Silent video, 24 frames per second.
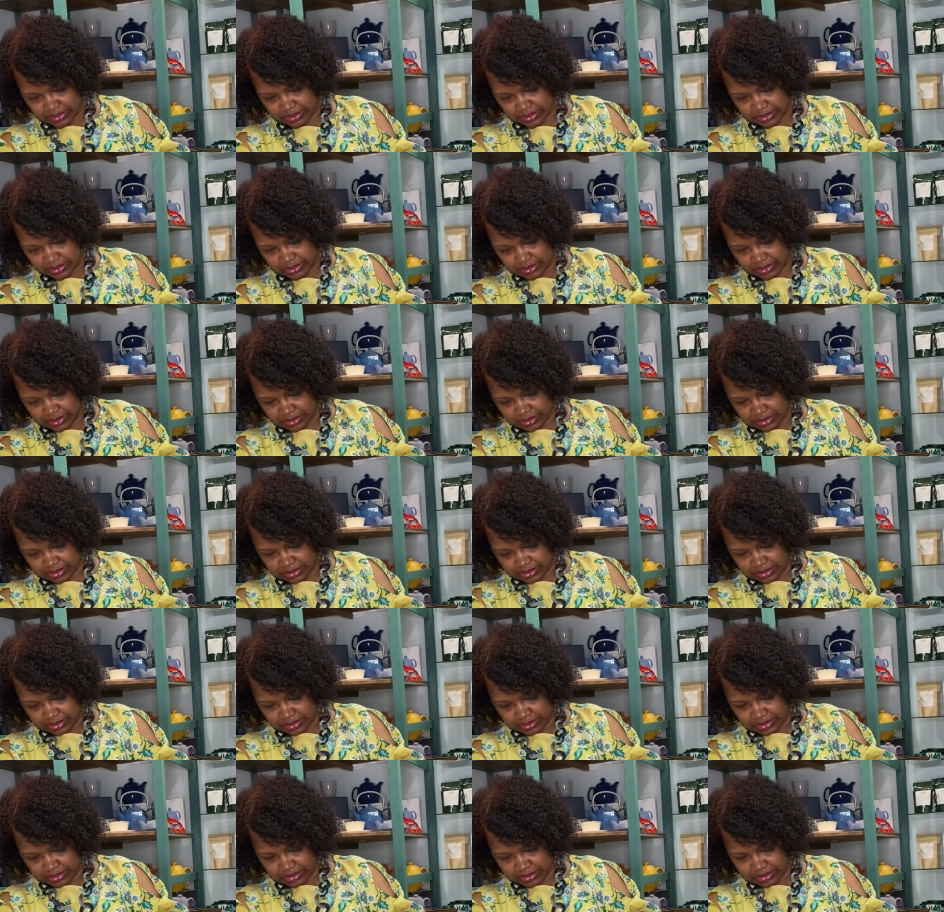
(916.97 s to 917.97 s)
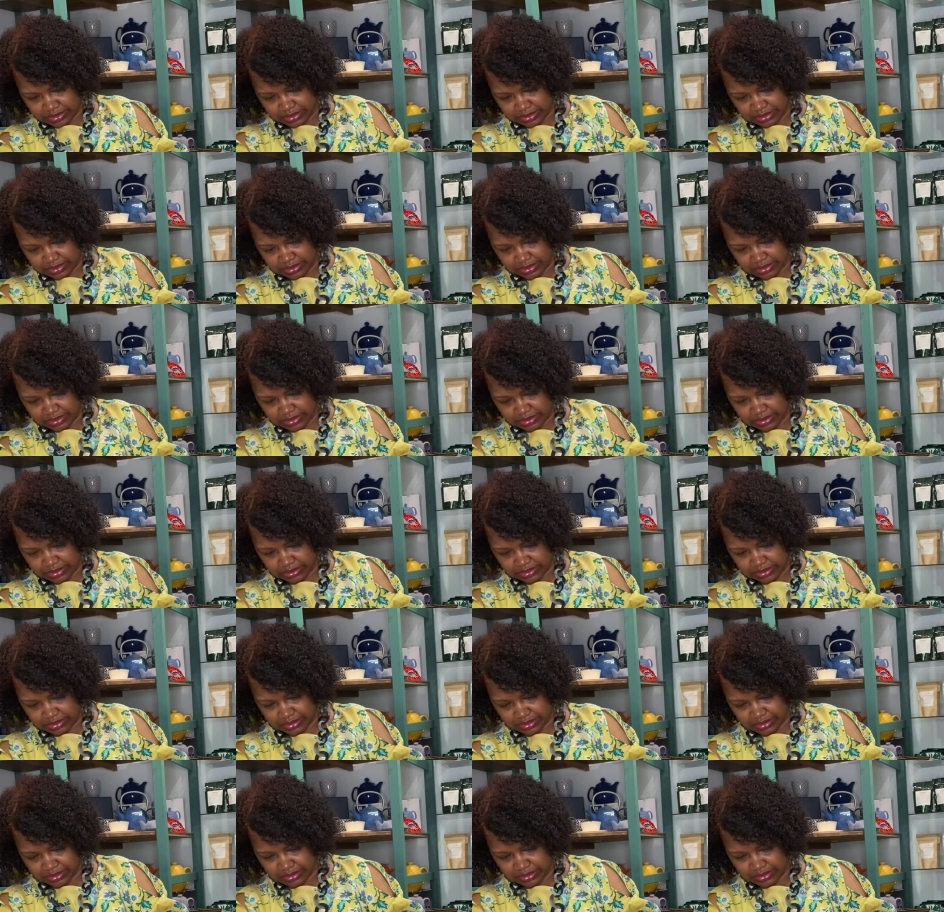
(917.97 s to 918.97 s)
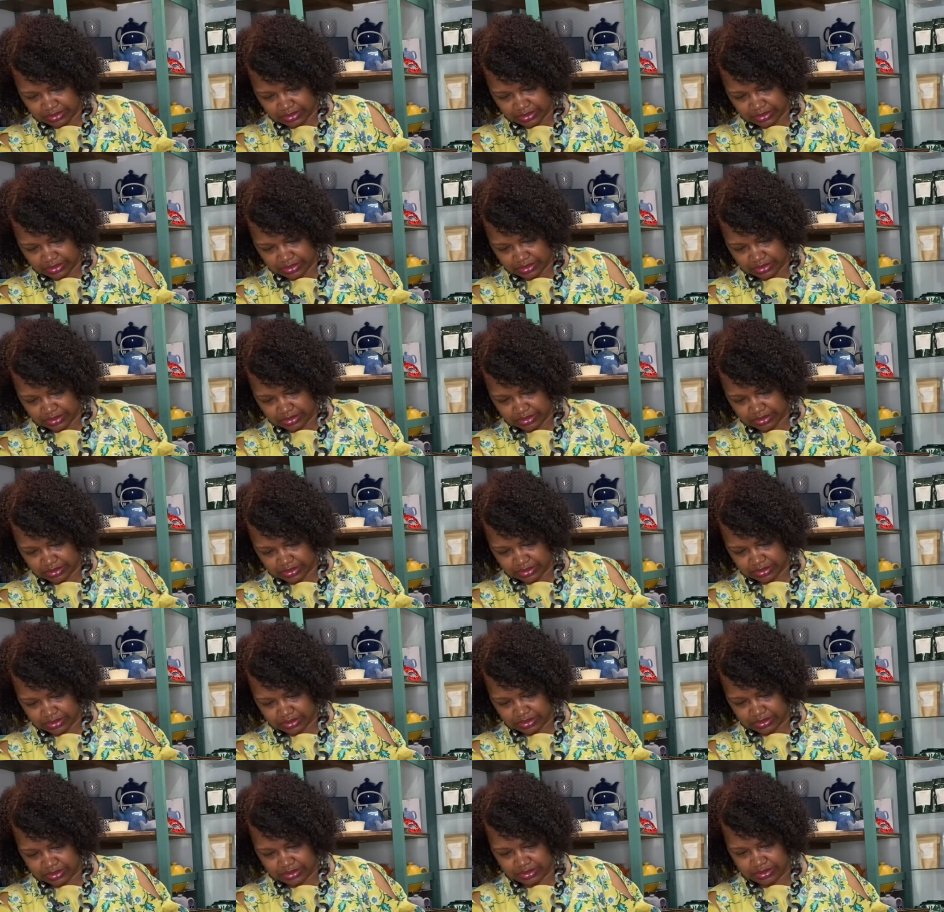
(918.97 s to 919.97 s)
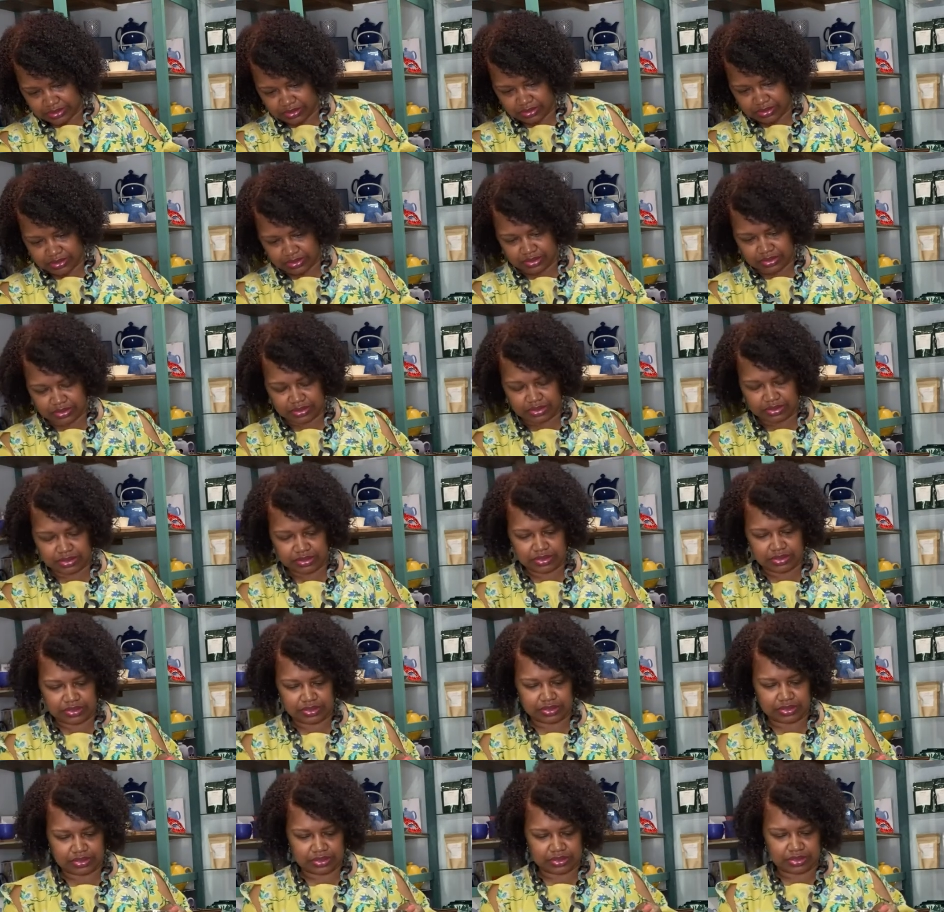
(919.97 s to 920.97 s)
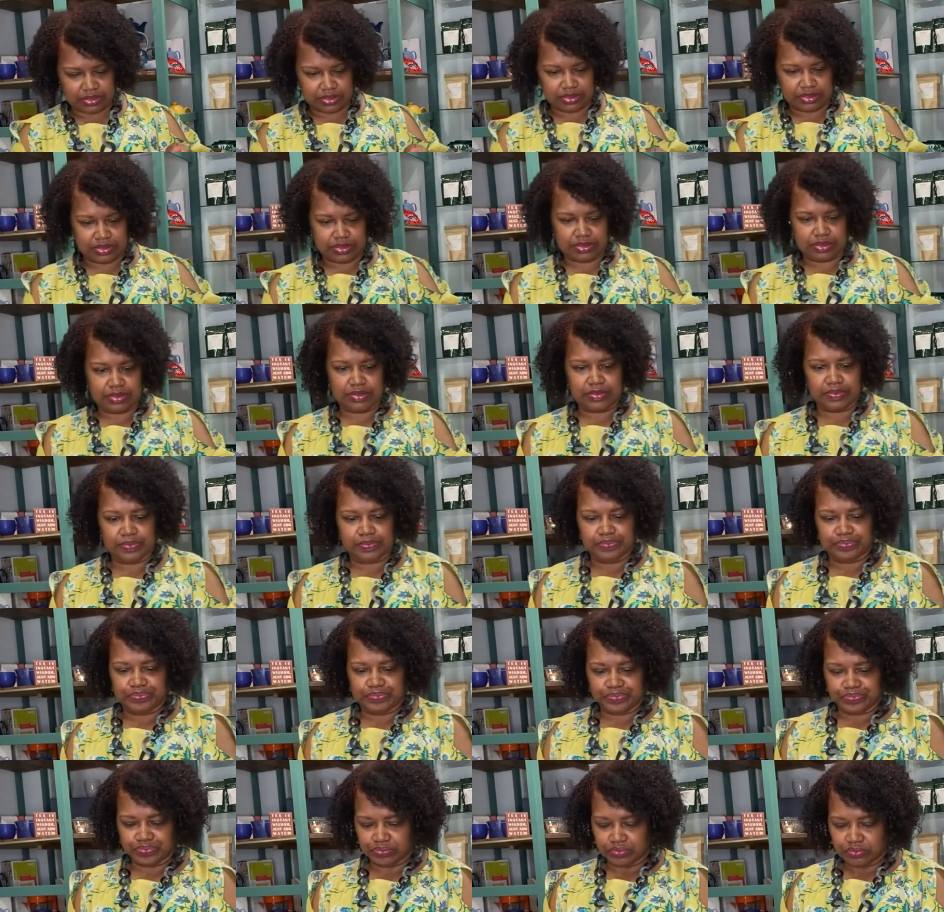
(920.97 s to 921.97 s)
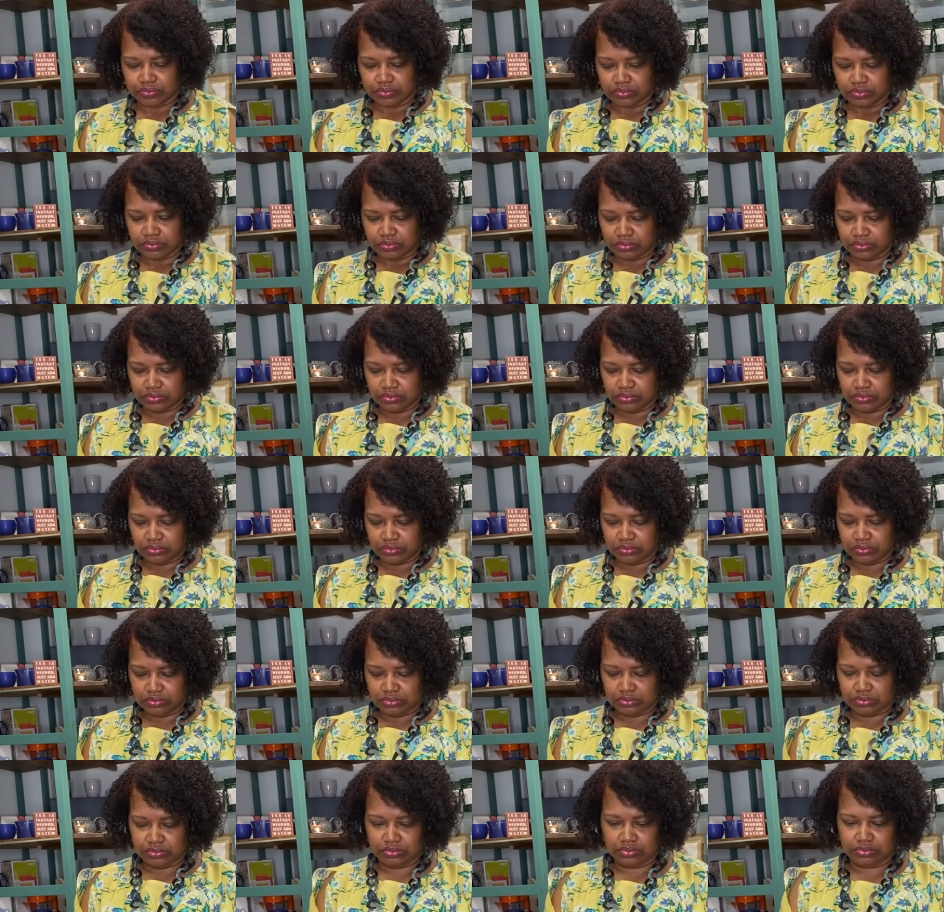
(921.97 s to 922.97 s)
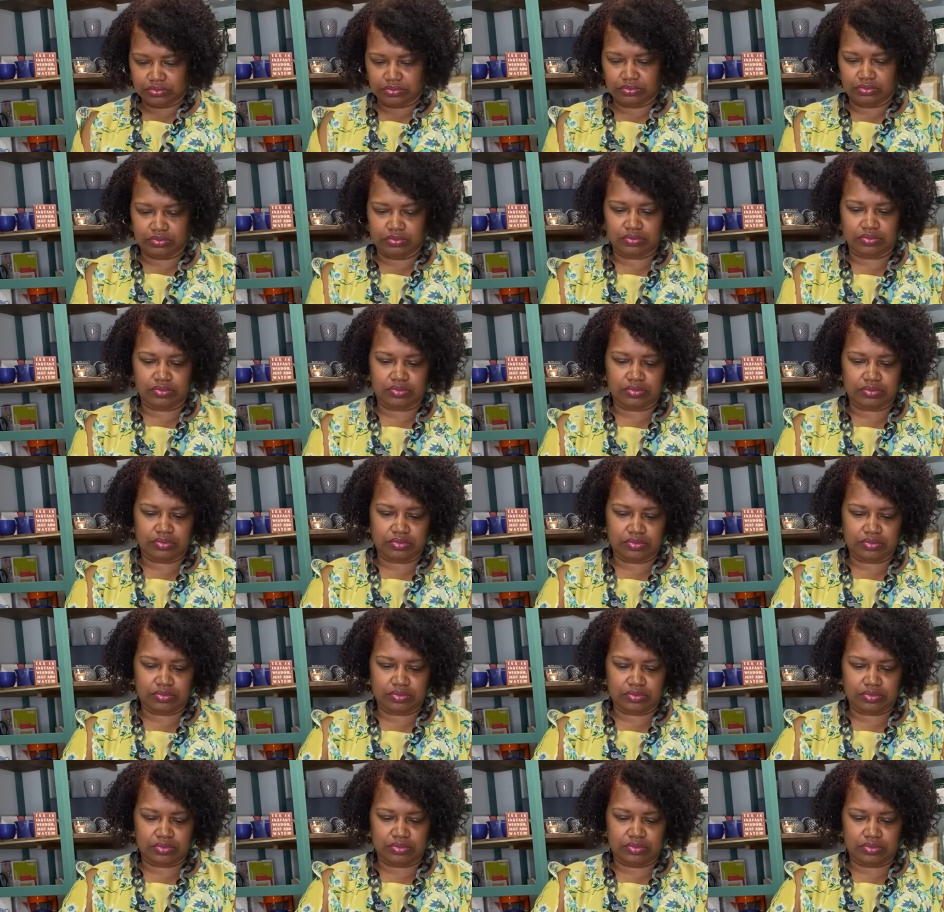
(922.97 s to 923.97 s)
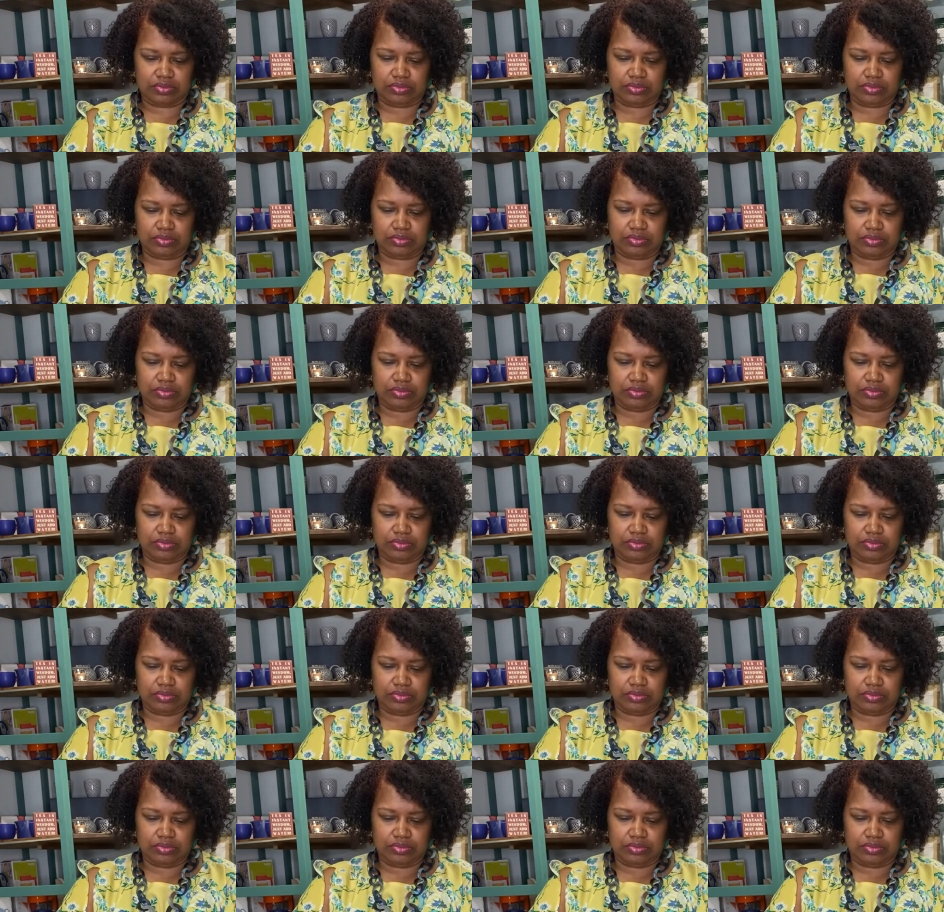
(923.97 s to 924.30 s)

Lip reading: Nobody speaks.